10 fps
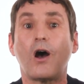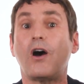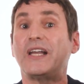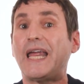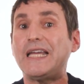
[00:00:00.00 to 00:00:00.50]

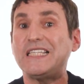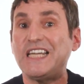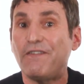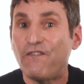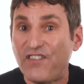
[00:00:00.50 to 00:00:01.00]
on a
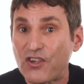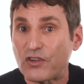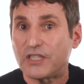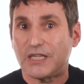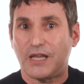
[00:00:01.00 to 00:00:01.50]

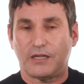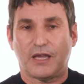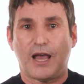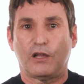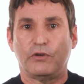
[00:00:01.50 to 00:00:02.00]
deficiency in
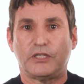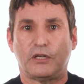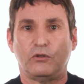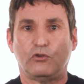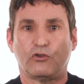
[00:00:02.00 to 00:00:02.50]
calories
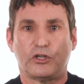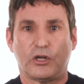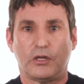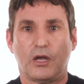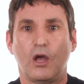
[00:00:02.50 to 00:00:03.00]
and nutrition.